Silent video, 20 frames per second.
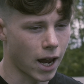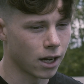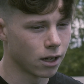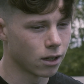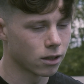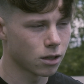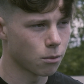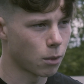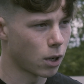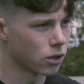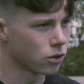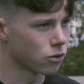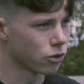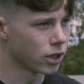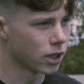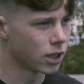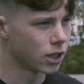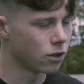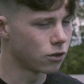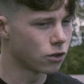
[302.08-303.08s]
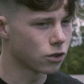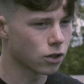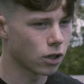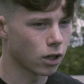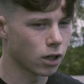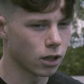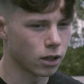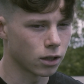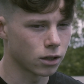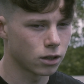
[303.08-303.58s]
endless amounts, really. You've just
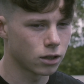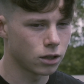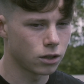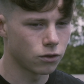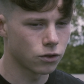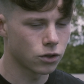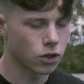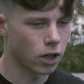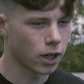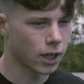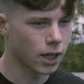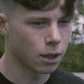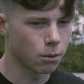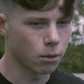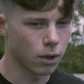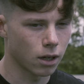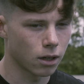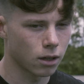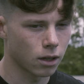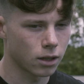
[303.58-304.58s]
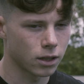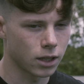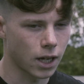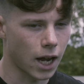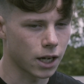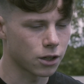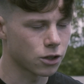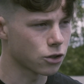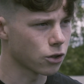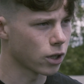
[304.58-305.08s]
got to keep your
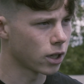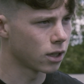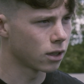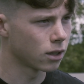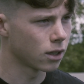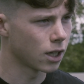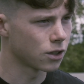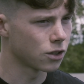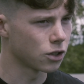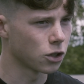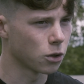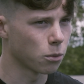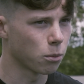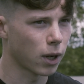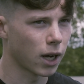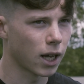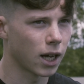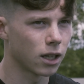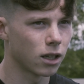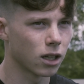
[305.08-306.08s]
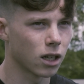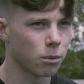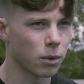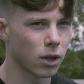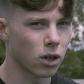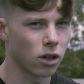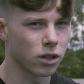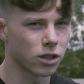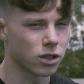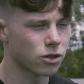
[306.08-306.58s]
head straight. As a young player, there can be
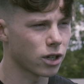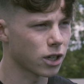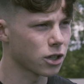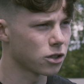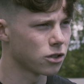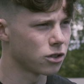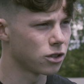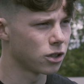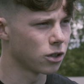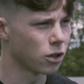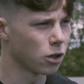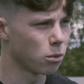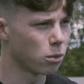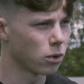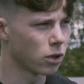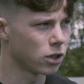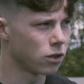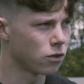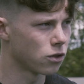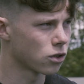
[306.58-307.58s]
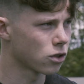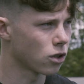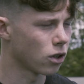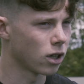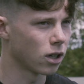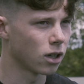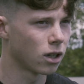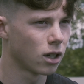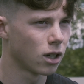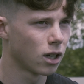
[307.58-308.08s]
a lot of distractions, you know, but you've just
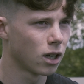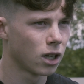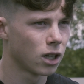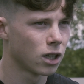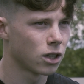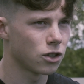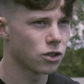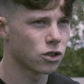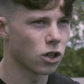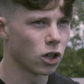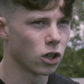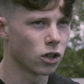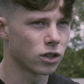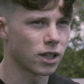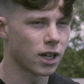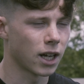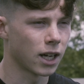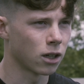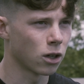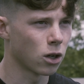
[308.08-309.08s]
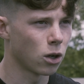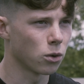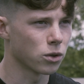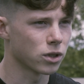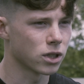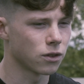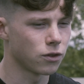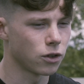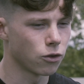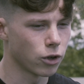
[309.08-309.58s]
got to look to the end
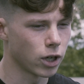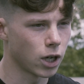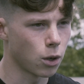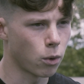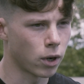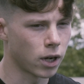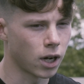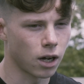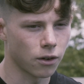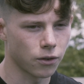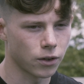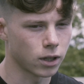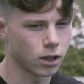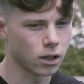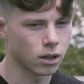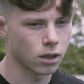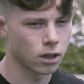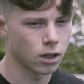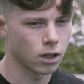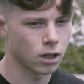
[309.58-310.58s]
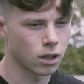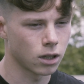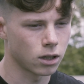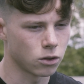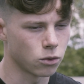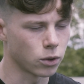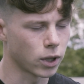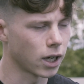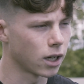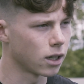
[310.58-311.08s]
goals, and if you really want it, I think
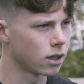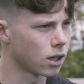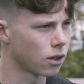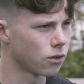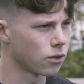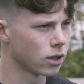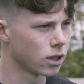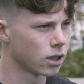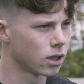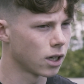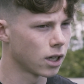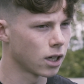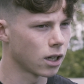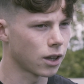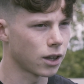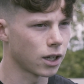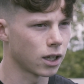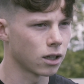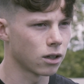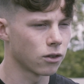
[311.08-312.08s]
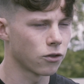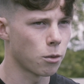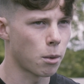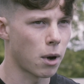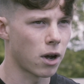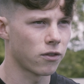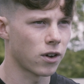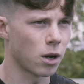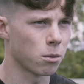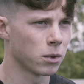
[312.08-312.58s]
you'll get it, definitely. And I think for
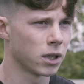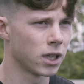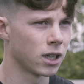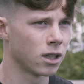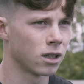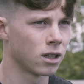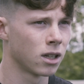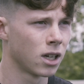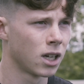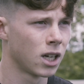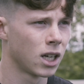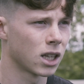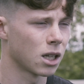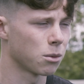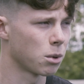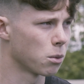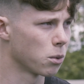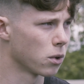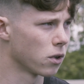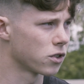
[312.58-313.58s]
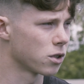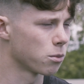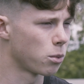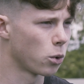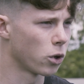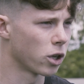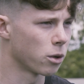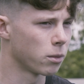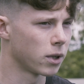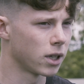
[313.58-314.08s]
my family and the people who have
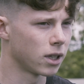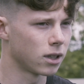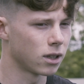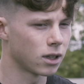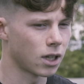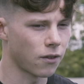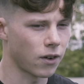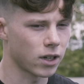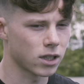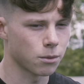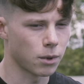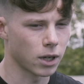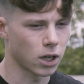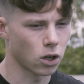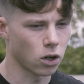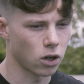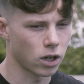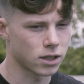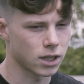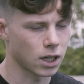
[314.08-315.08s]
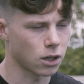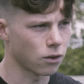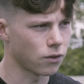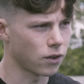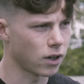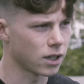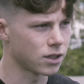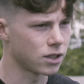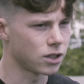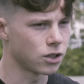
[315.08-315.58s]
supported me, they've had to make a lot of
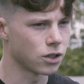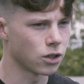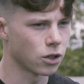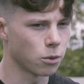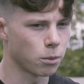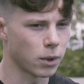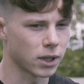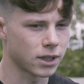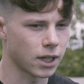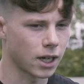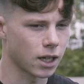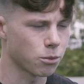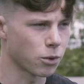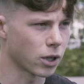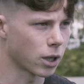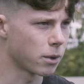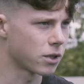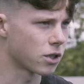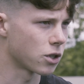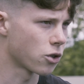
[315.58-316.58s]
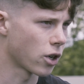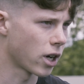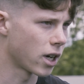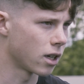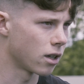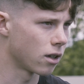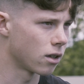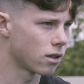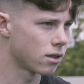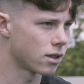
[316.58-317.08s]
sacrifices. You know, my dad bringing me to
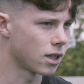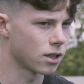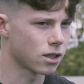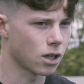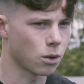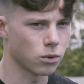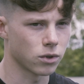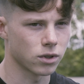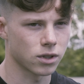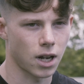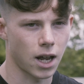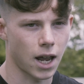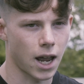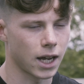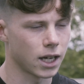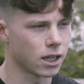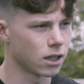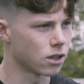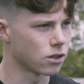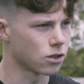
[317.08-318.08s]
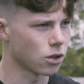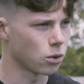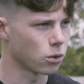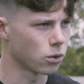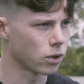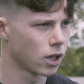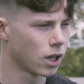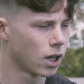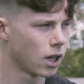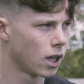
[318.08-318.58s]
training since I was like 8 years
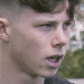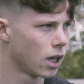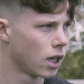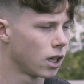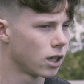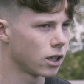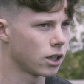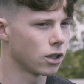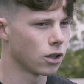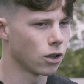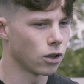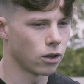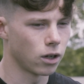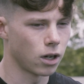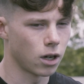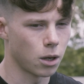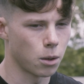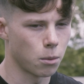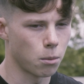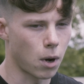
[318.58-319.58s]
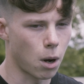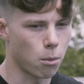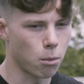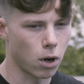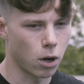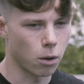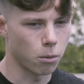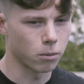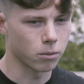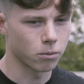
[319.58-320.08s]
old, you know, my
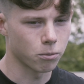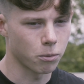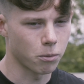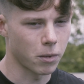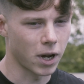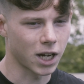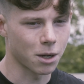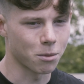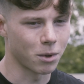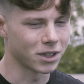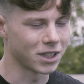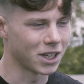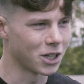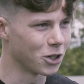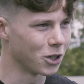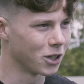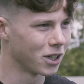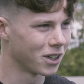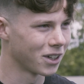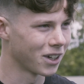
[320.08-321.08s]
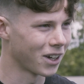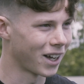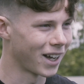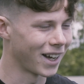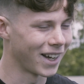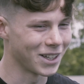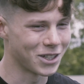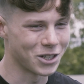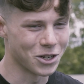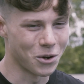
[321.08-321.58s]
mom making my dinner,
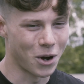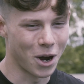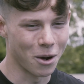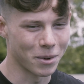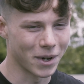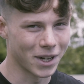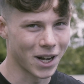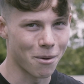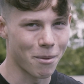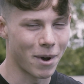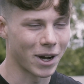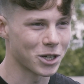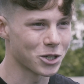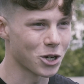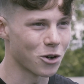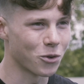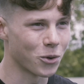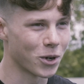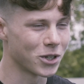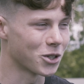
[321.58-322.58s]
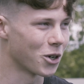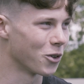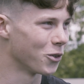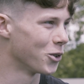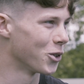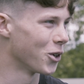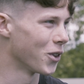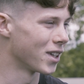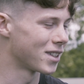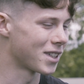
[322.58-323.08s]
like, do you know what I mean? Like, making sure I've always got
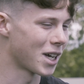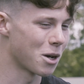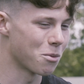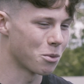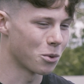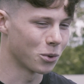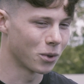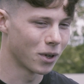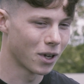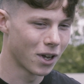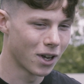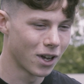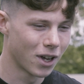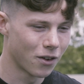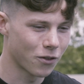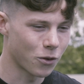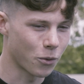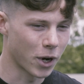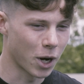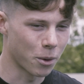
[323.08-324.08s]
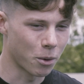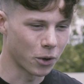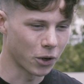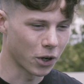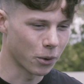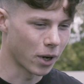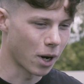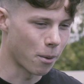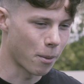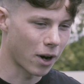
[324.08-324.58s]
food on the table for when I'm
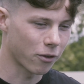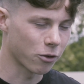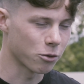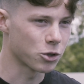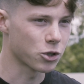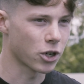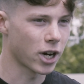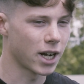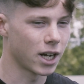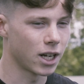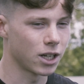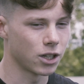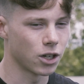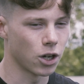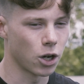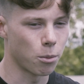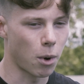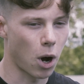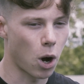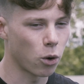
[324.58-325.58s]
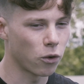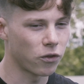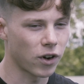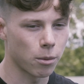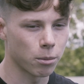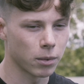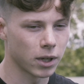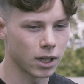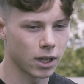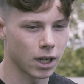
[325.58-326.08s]
hungry, when I'm back from training, you know, my whole
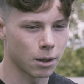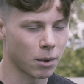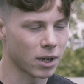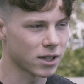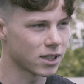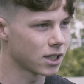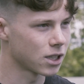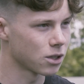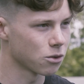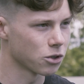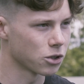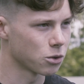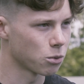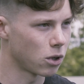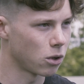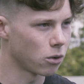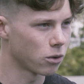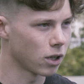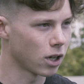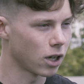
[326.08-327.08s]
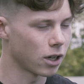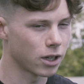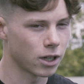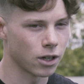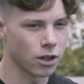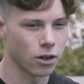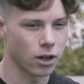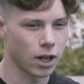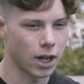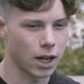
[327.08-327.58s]
family, my sister as well, like,
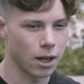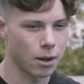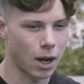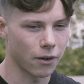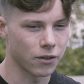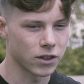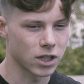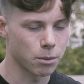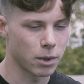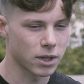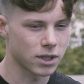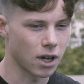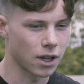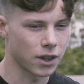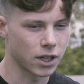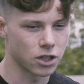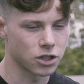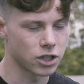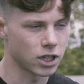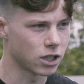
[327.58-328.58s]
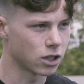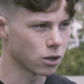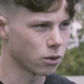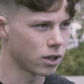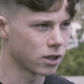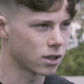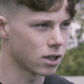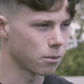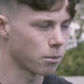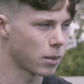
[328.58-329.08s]
you know, like having to miss out on things she's
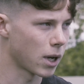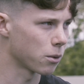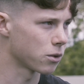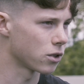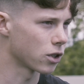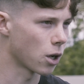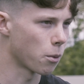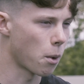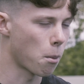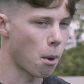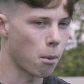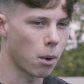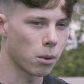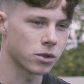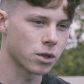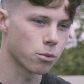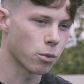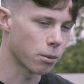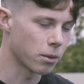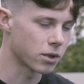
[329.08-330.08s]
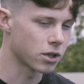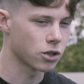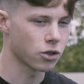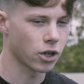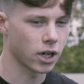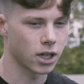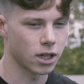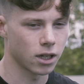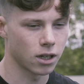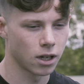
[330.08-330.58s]
doing to be able to come with my mom to bring me to
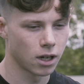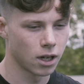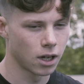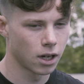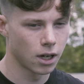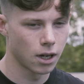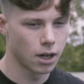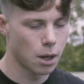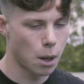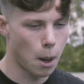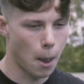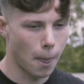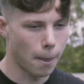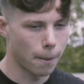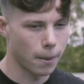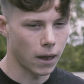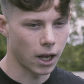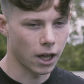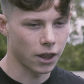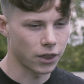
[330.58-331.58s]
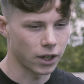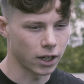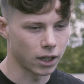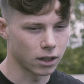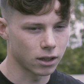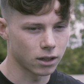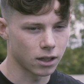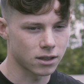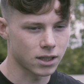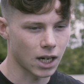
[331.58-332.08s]
training. I
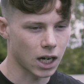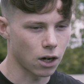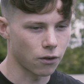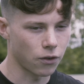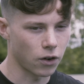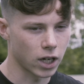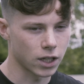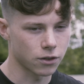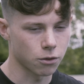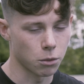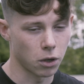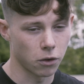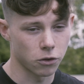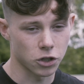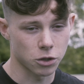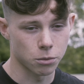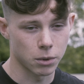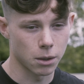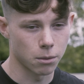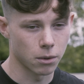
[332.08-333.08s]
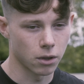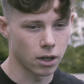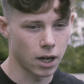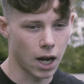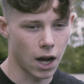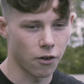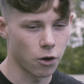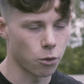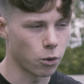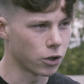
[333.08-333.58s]
think the sacrifice from not just me, but
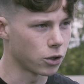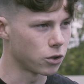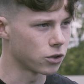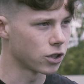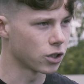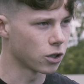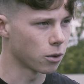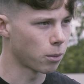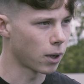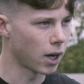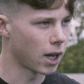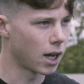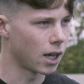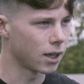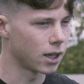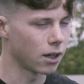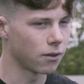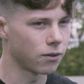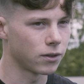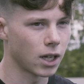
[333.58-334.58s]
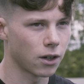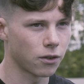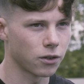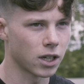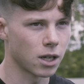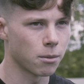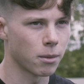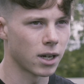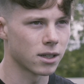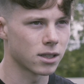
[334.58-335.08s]
everyone who's a young player, they've
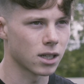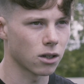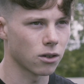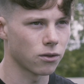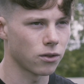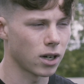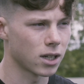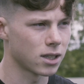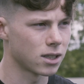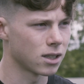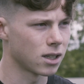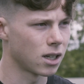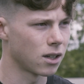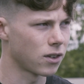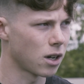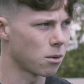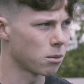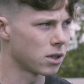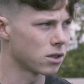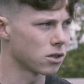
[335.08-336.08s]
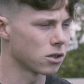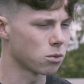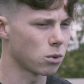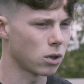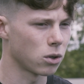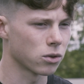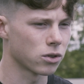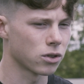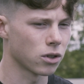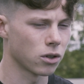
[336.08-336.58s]
definitely made sacrifices, and their families as
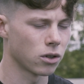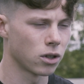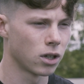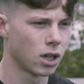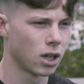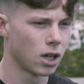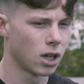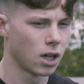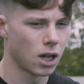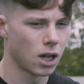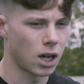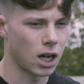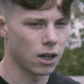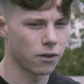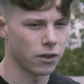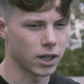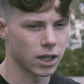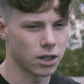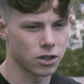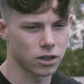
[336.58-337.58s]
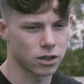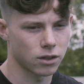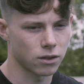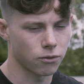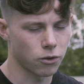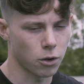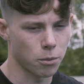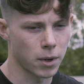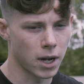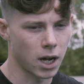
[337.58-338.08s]
well. So I think it's
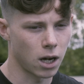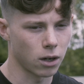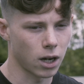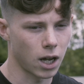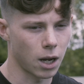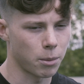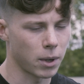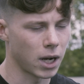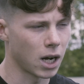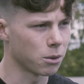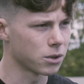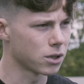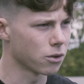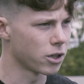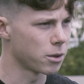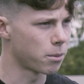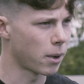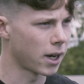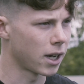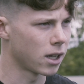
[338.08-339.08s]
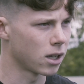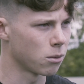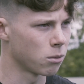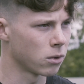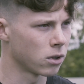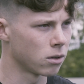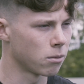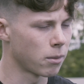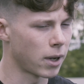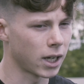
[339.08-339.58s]
just from now, like, being able to repay them
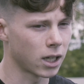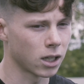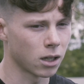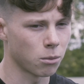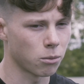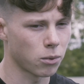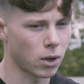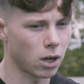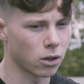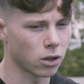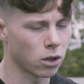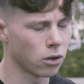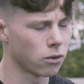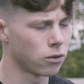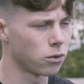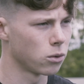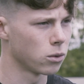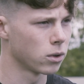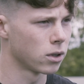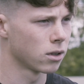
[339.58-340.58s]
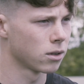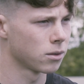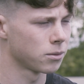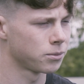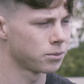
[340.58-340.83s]
and making them proud going forward.